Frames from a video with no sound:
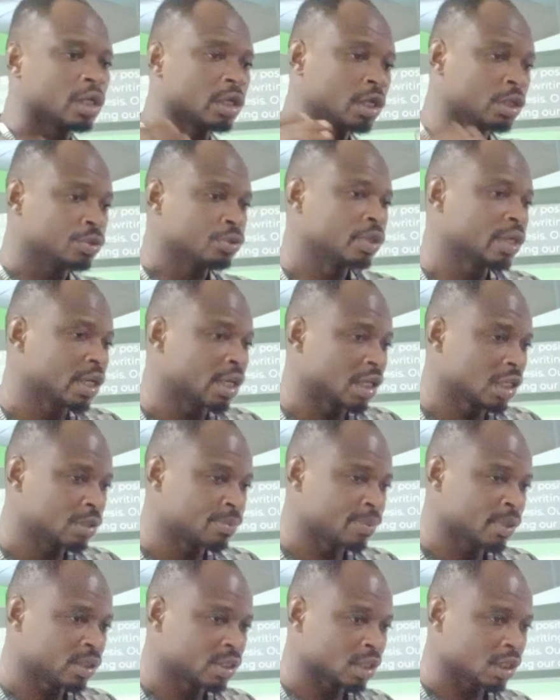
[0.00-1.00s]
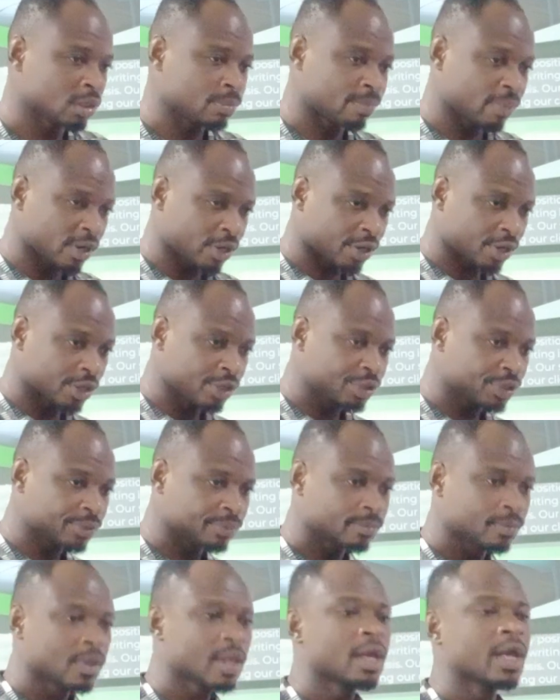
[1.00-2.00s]
into the SPSS package,
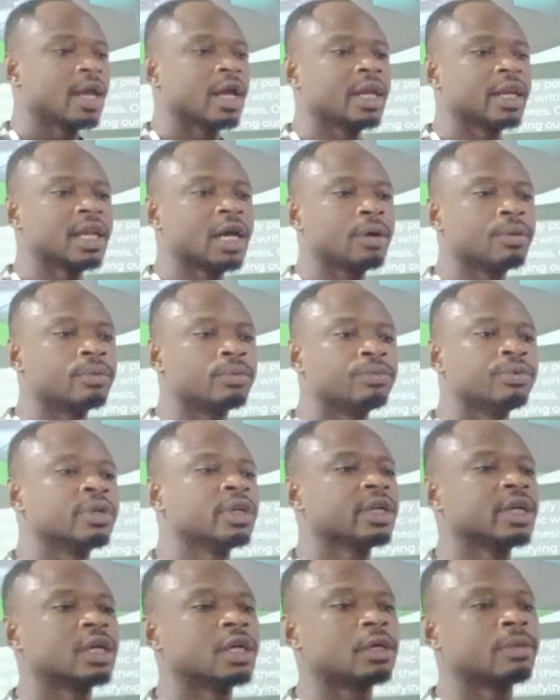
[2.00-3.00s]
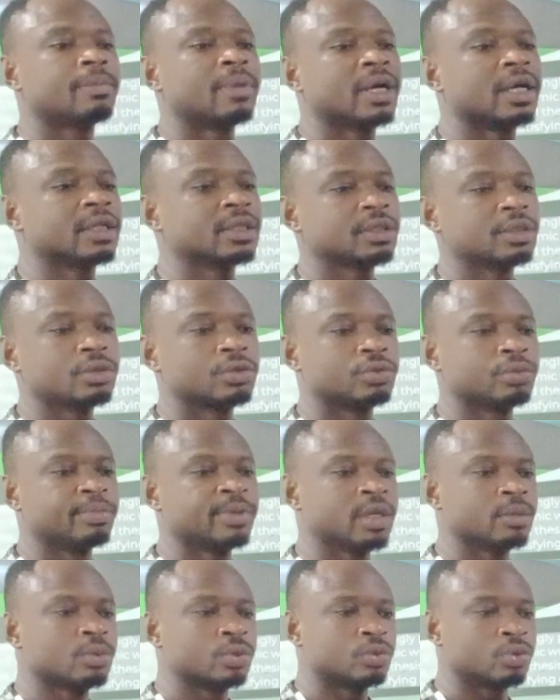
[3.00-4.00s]
and that will really help us to be
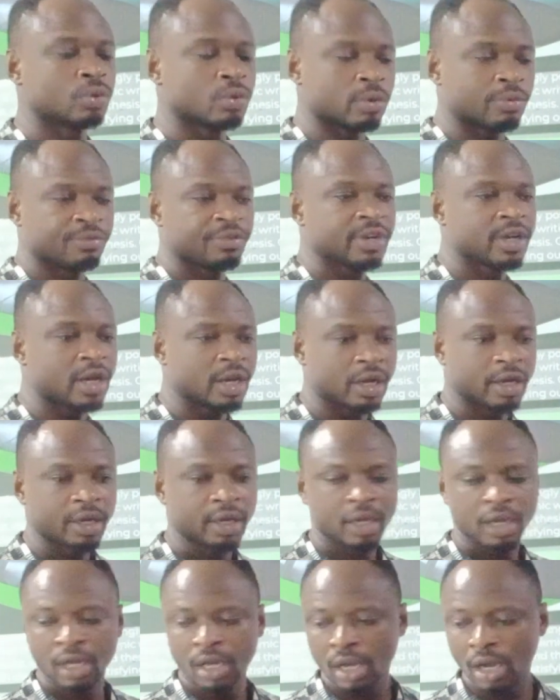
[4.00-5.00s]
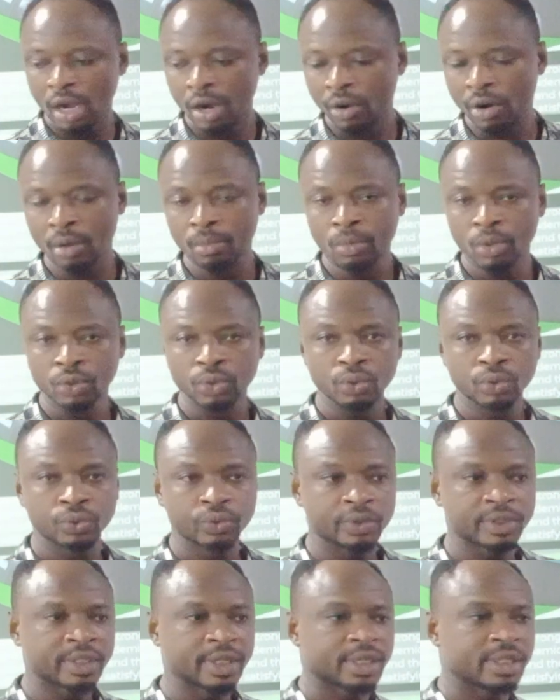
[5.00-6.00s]
able to configure our model
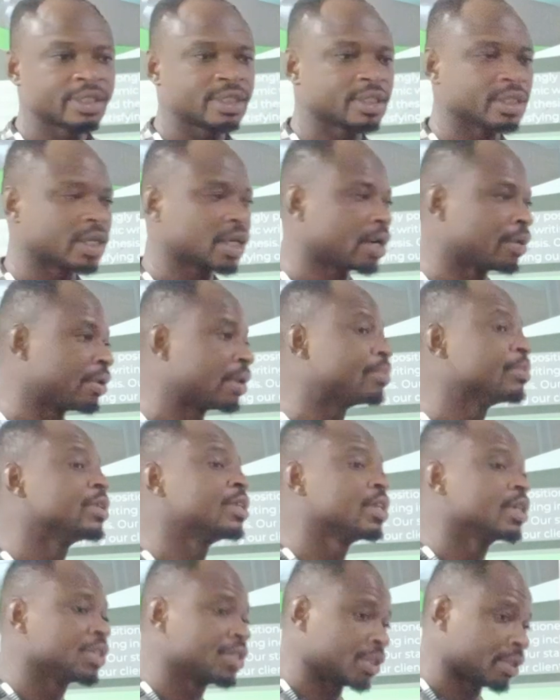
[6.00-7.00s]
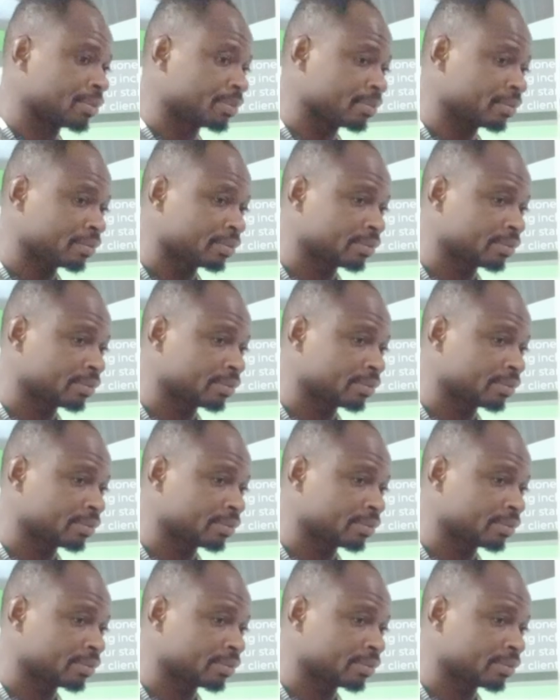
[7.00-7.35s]
to test our mediation.